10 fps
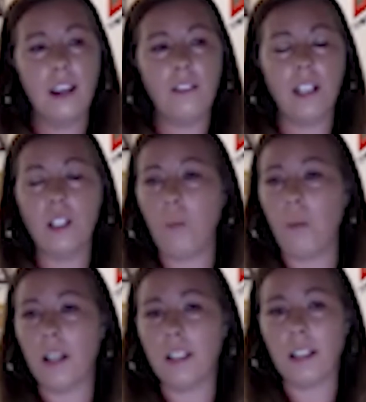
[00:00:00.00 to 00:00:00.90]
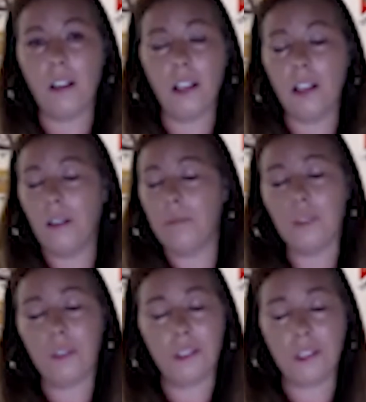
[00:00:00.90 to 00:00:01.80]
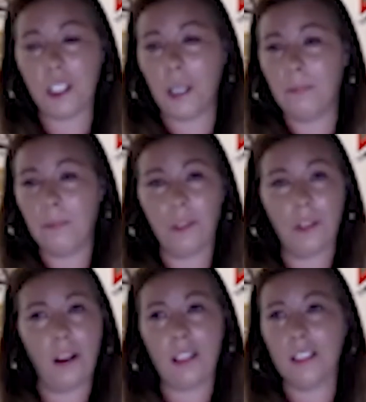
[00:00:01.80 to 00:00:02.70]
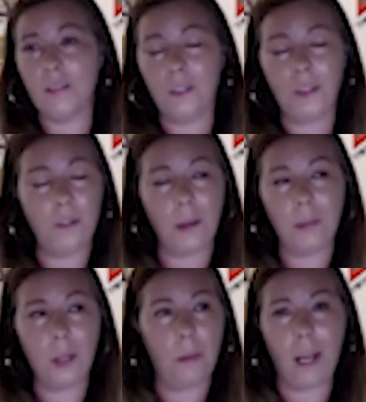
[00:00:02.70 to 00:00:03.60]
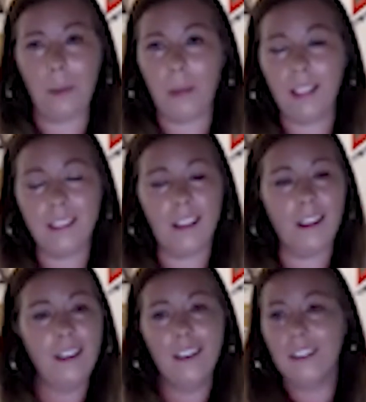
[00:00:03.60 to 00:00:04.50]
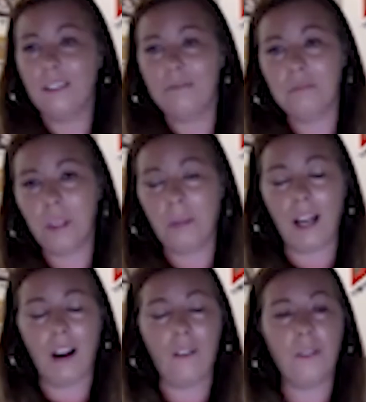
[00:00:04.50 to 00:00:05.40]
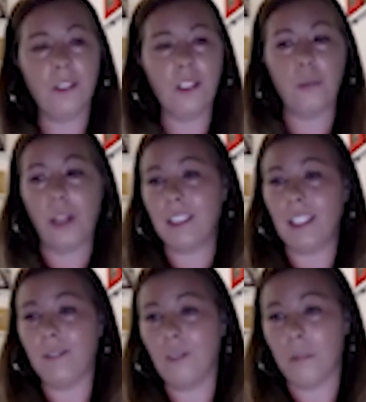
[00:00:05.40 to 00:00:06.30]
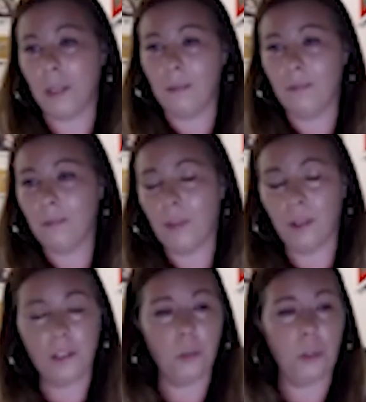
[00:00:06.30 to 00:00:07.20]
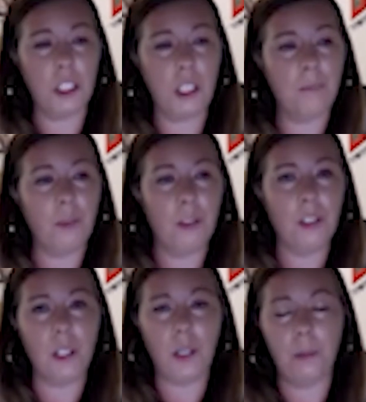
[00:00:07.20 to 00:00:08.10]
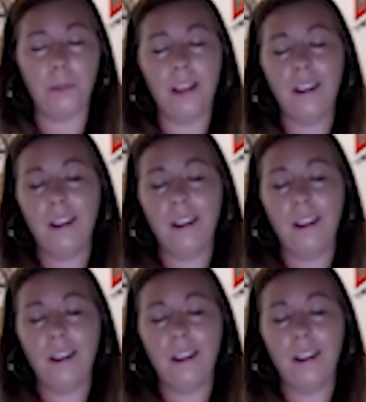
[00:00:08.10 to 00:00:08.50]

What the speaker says: If they don't want to sell it for cheap for the cost of them to go buy a pizza, you might offer to rent it from them for super cheap for the term.